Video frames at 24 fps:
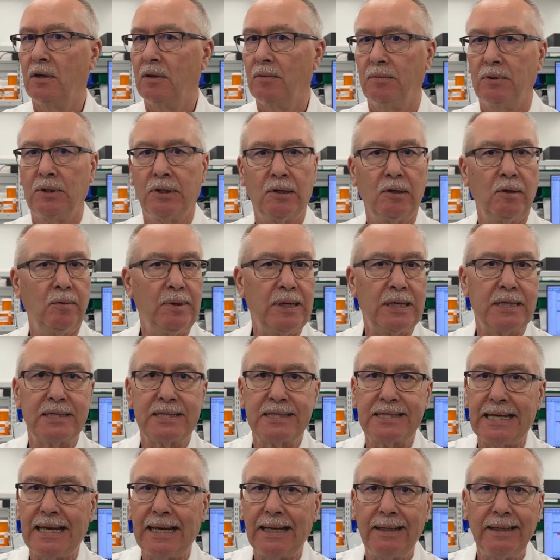A little bit of
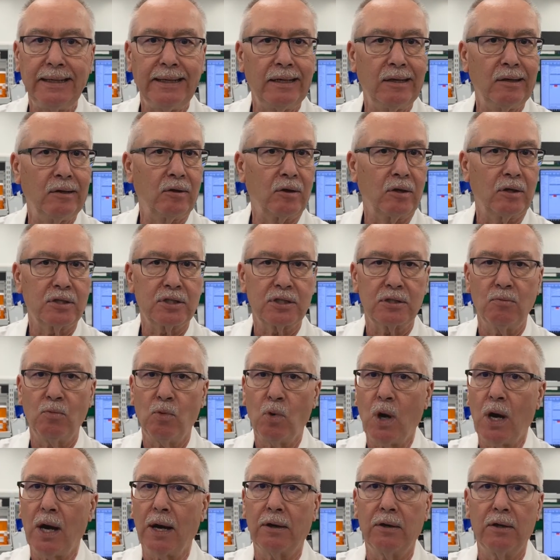saline or some
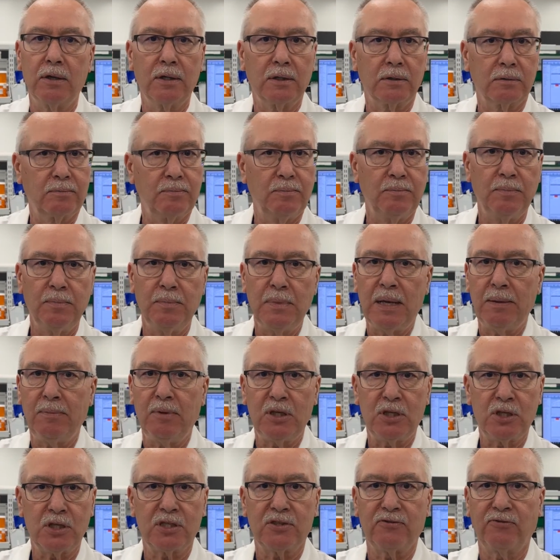water to
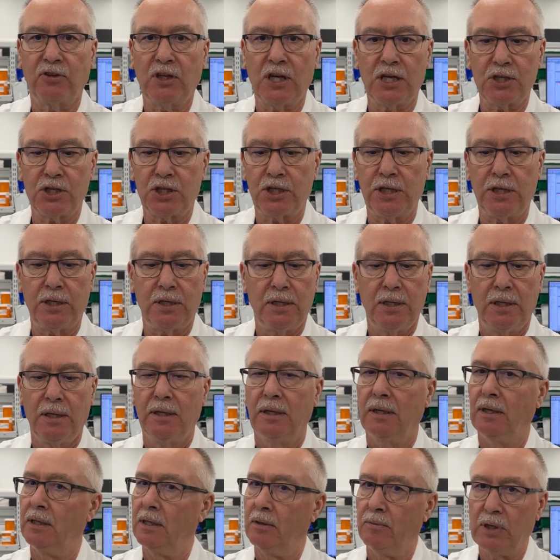maybe just flush it,
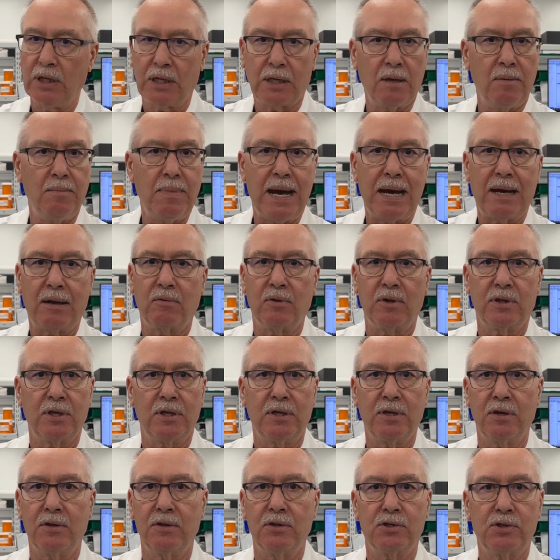and then we come back with
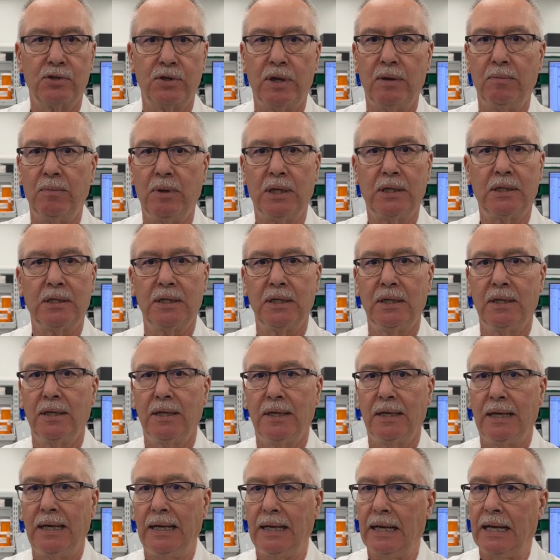another treatment.
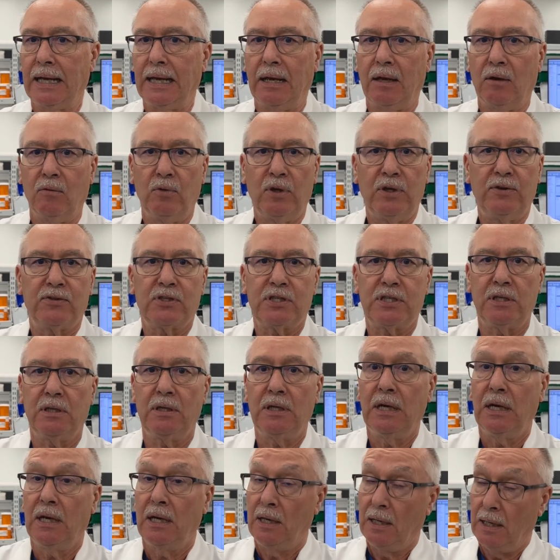And again, we've
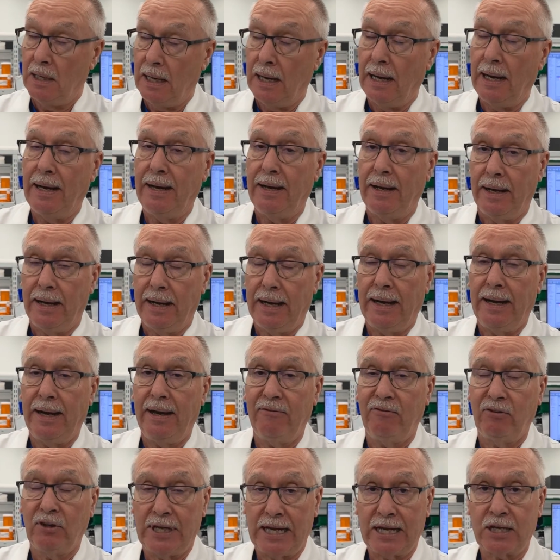seen,
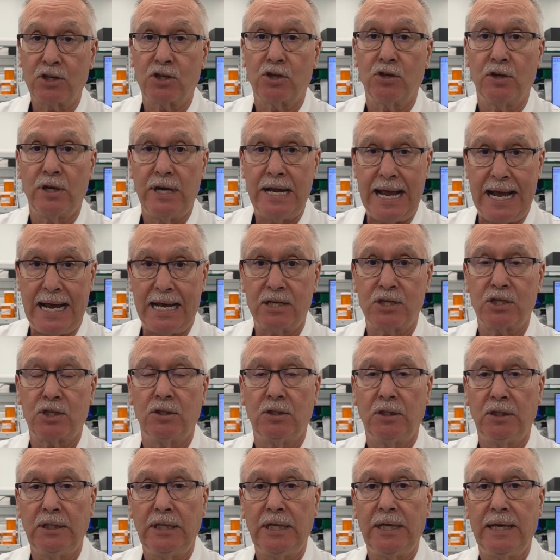I've lectured
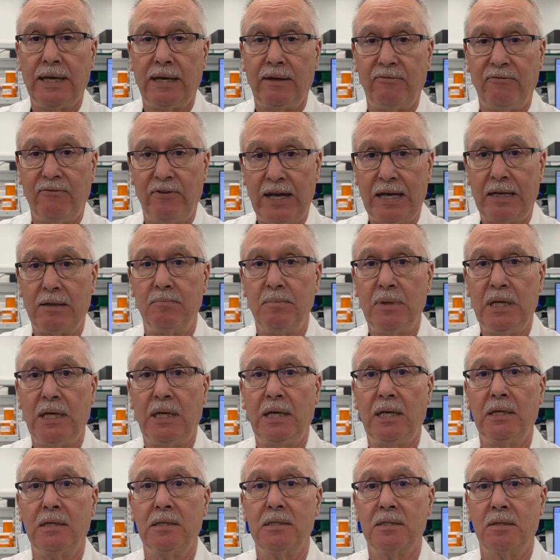nationally at vet
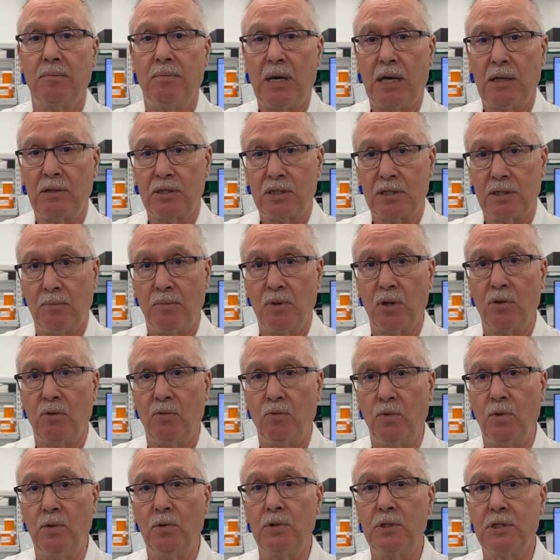meetings about some of the
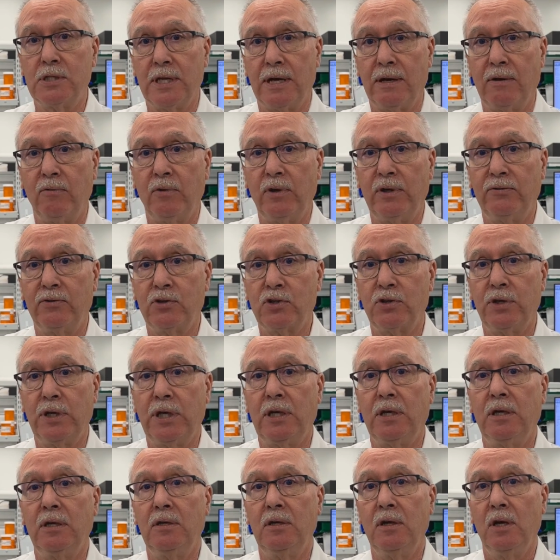wounds that we've
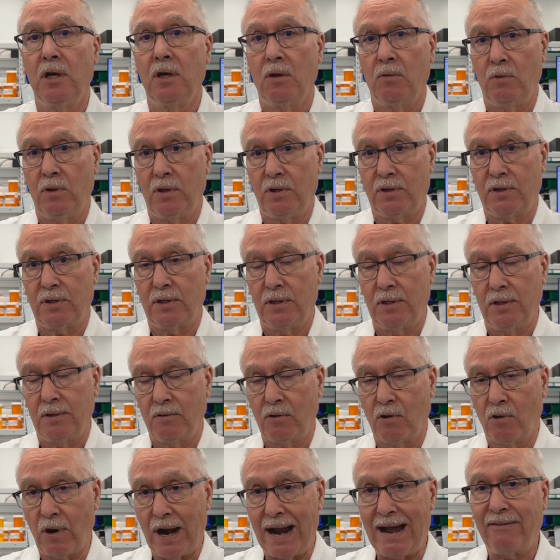treated with
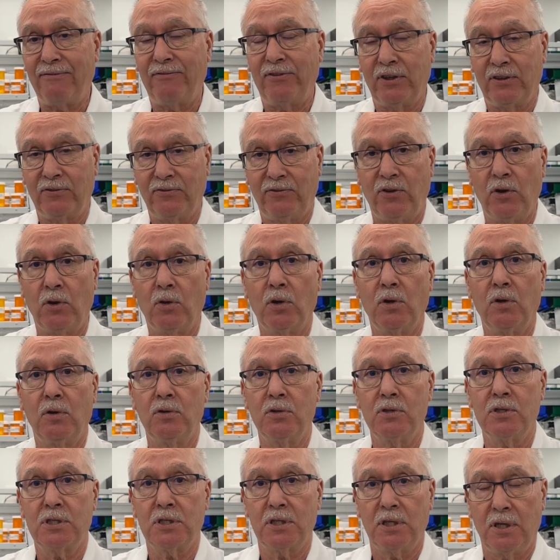graphic
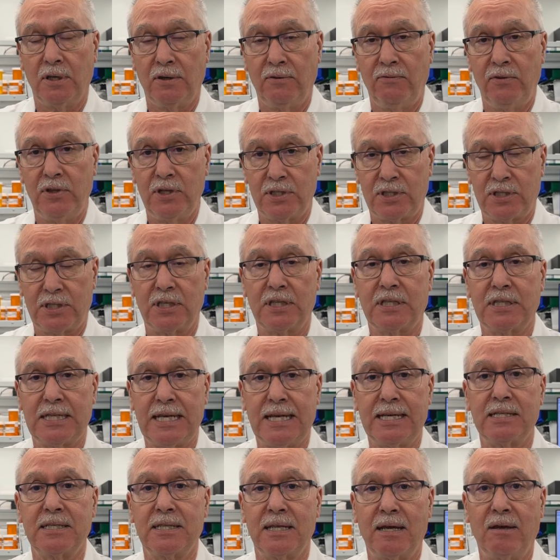photos of the
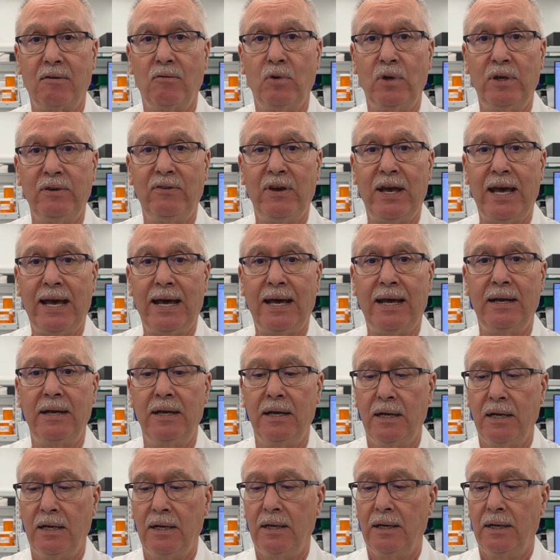success that we've had.
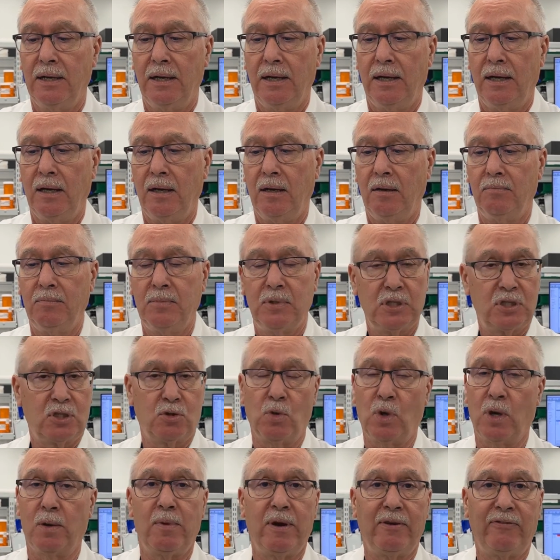It's
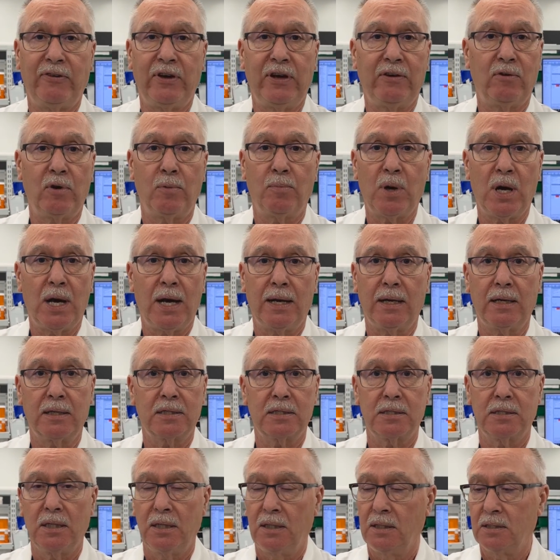one of my favorite
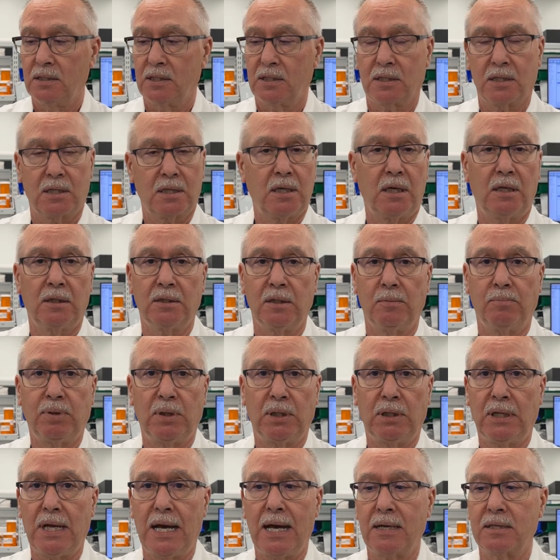products. It's called a
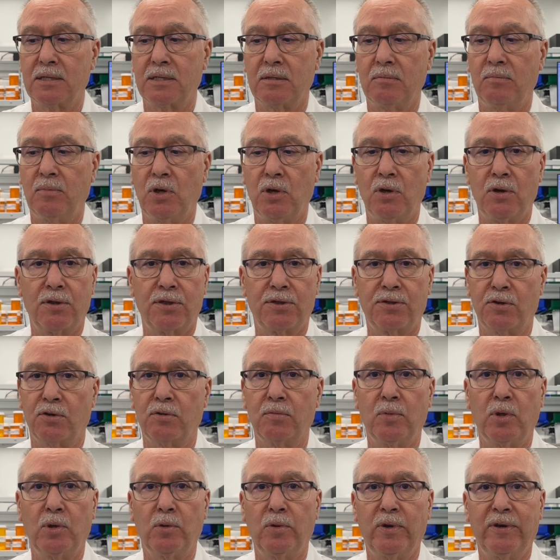Poloxamer
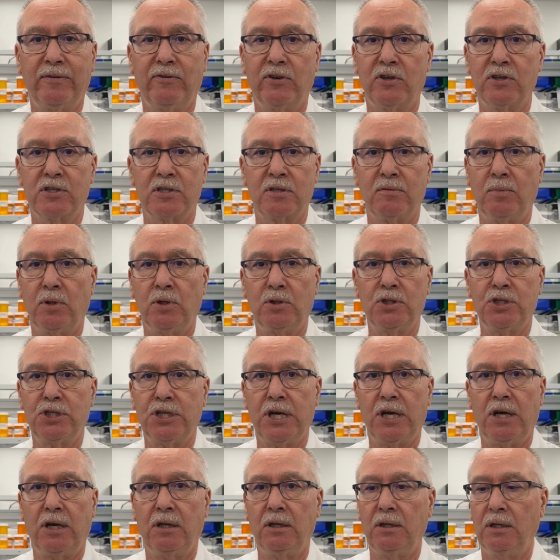thermoreversible
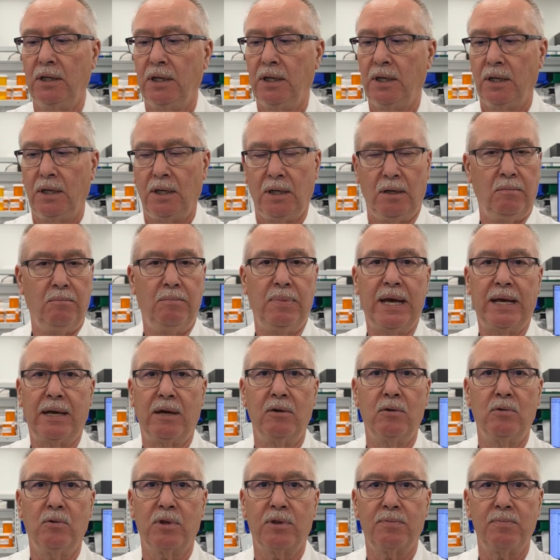gel
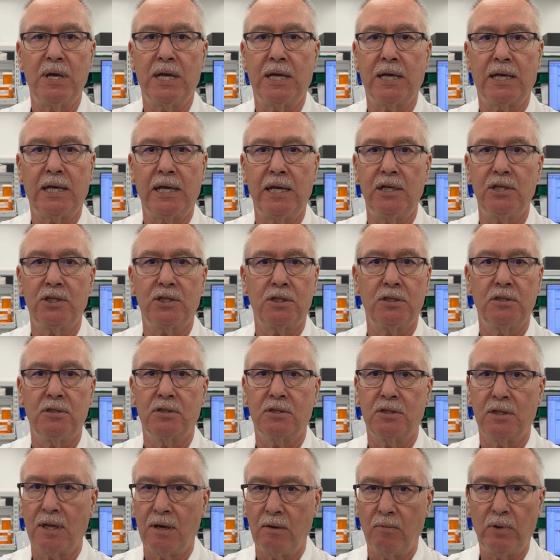embedded with medication
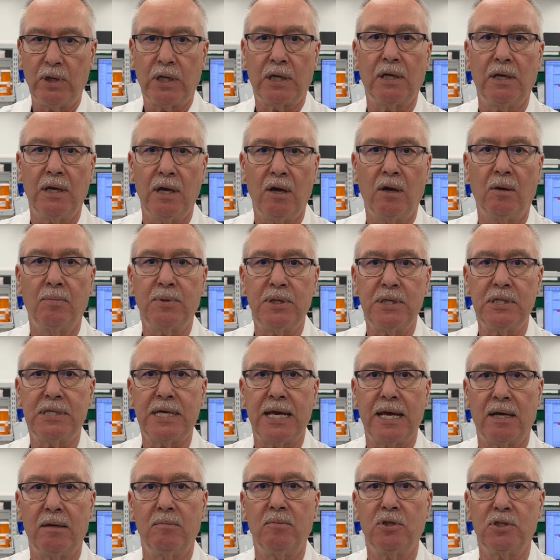so that we can help these
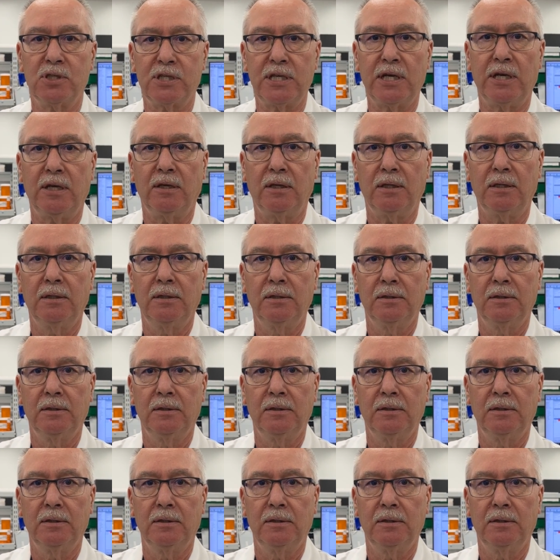animals heal.